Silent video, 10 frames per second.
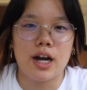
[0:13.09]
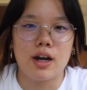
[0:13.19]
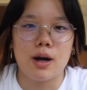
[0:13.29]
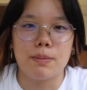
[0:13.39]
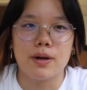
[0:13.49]
I
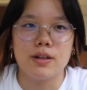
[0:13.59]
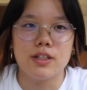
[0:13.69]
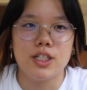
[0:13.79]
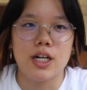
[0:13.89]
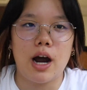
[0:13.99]
hop out of
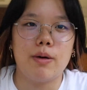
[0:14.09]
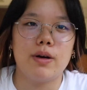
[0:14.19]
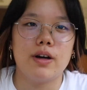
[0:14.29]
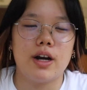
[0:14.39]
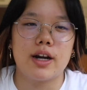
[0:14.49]
the
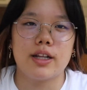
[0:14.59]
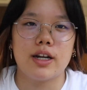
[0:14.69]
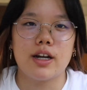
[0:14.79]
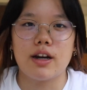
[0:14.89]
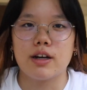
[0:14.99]
shower and I
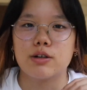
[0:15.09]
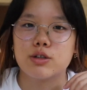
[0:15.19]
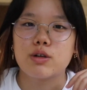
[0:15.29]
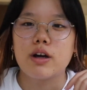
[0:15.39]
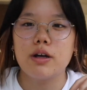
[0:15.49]
let it air
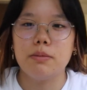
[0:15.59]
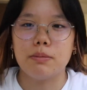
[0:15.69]
dry,